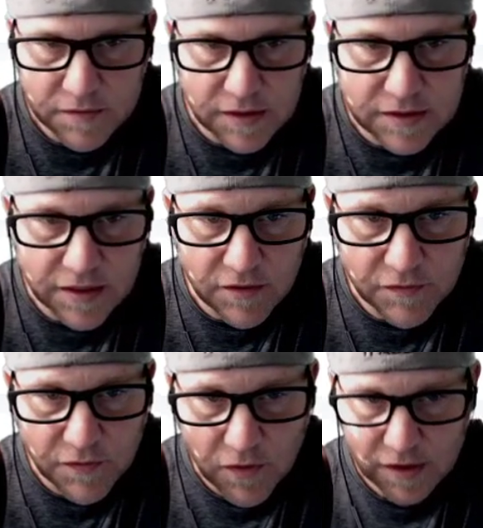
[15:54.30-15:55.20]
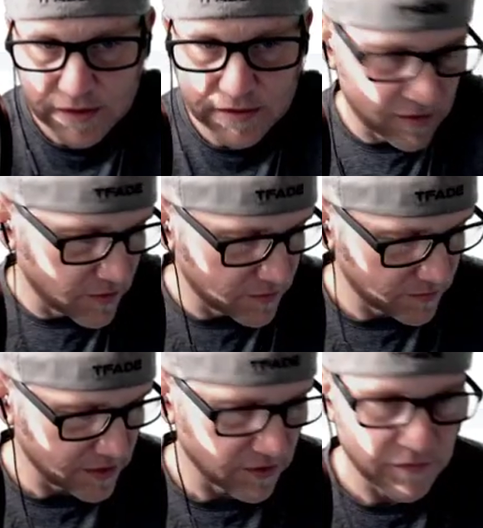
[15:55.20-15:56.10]
A single 4.
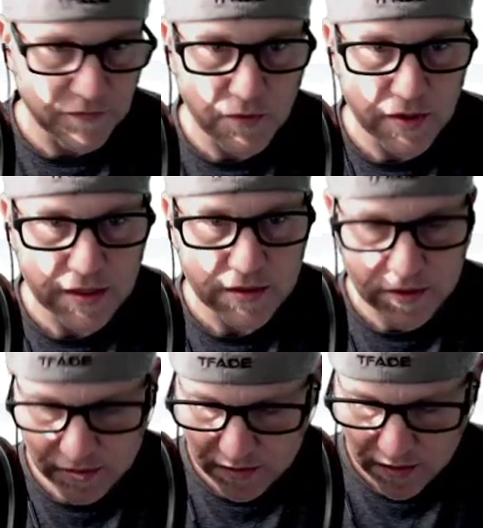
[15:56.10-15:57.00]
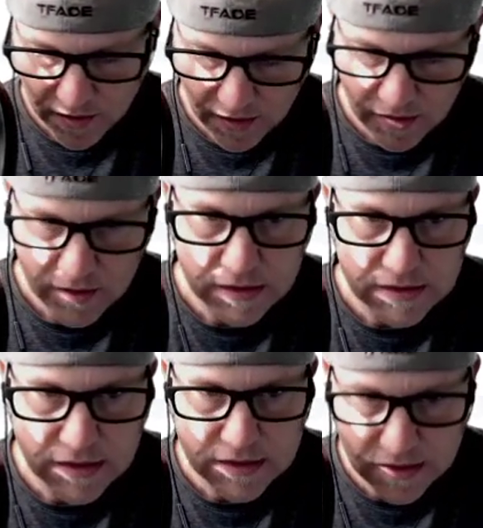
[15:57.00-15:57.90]
Single 4-inch,
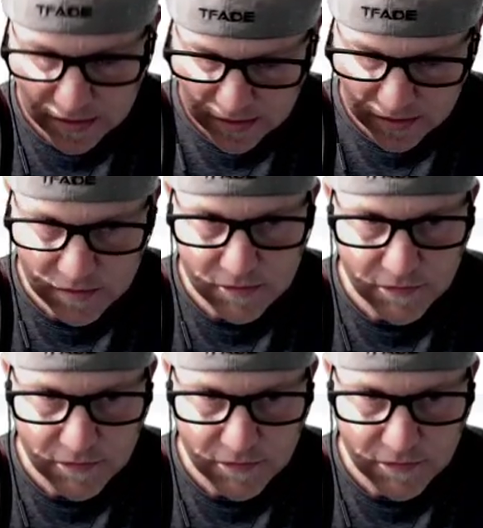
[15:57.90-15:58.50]
6-inch